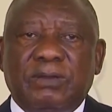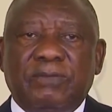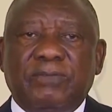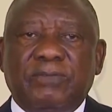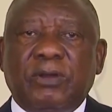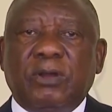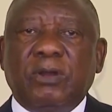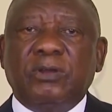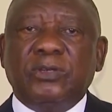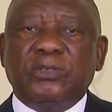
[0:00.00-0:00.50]

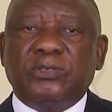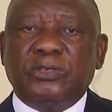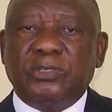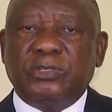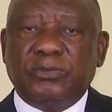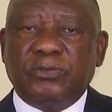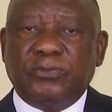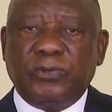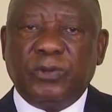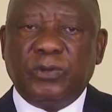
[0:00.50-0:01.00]
for close
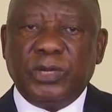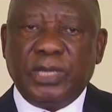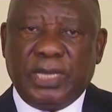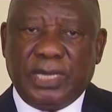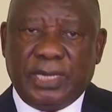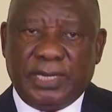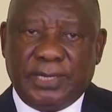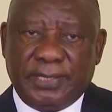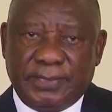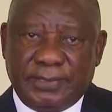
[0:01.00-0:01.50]
on to four
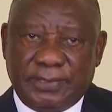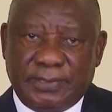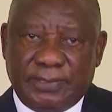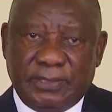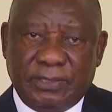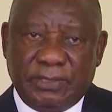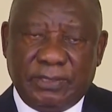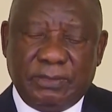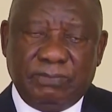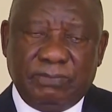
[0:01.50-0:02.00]

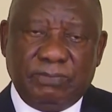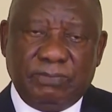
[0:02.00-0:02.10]
years.